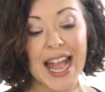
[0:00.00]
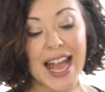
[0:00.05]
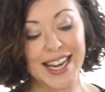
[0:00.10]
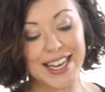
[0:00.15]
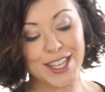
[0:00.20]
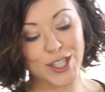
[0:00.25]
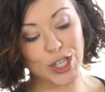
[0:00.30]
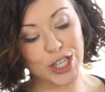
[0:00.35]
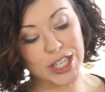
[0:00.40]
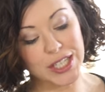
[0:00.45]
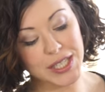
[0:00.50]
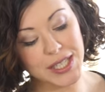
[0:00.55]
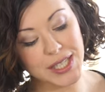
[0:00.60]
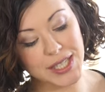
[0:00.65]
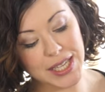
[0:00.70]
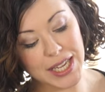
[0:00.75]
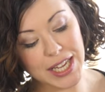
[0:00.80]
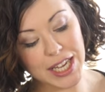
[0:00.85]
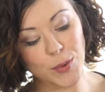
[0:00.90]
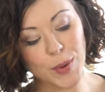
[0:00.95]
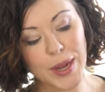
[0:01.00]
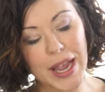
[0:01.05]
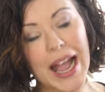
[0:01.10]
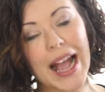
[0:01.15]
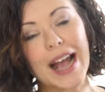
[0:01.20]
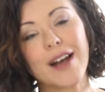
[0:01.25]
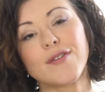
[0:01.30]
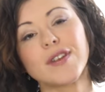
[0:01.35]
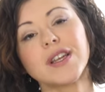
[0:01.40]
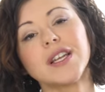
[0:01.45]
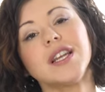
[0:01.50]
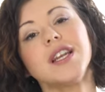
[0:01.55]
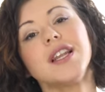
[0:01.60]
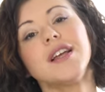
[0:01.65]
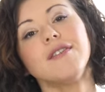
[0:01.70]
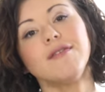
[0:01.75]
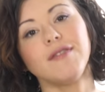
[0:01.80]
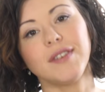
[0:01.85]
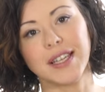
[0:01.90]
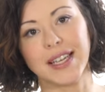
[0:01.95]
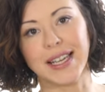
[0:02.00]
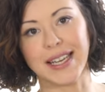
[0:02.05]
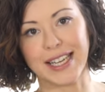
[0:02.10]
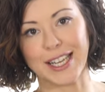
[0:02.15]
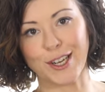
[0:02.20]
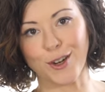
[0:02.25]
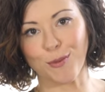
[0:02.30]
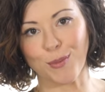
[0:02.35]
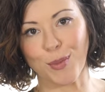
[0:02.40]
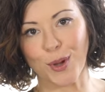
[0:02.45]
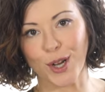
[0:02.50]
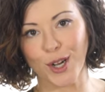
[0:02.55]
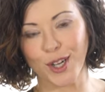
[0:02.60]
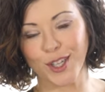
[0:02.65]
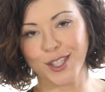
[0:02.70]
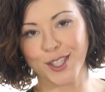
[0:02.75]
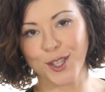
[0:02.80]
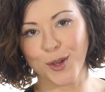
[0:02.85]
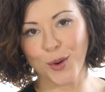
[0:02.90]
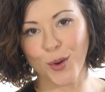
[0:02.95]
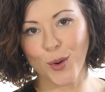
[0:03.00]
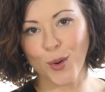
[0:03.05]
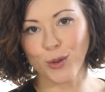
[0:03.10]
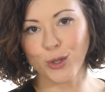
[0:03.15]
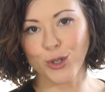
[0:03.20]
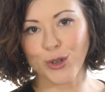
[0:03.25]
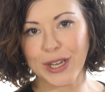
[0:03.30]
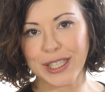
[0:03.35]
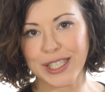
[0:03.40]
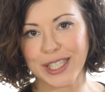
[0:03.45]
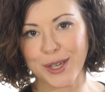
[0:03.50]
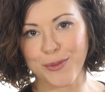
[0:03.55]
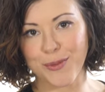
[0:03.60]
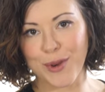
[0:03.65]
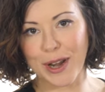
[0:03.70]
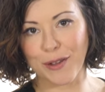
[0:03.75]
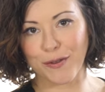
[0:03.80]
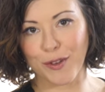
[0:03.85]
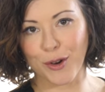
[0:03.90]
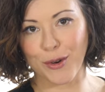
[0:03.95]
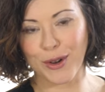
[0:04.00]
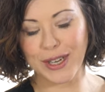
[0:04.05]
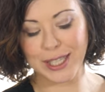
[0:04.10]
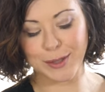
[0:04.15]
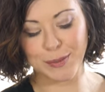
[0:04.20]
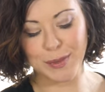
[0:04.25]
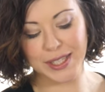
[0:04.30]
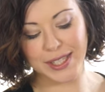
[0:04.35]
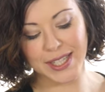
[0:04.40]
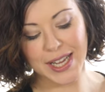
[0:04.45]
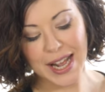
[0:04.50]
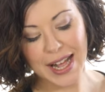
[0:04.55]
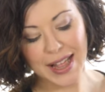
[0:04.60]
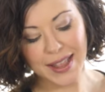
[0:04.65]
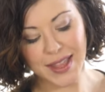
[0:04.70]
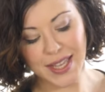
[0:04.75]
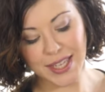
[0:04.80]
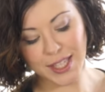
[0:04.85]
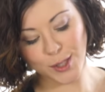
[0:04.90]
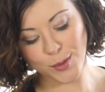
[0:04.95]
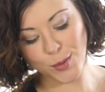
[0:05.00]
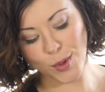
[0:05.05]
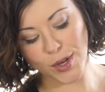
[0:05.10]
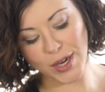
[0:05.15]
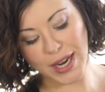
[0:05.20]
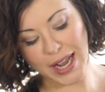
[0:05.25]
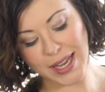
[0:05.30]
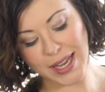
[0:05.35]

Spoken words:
And as you can see, we have lovely little pugs who are all dressed up ready for Christmas. This one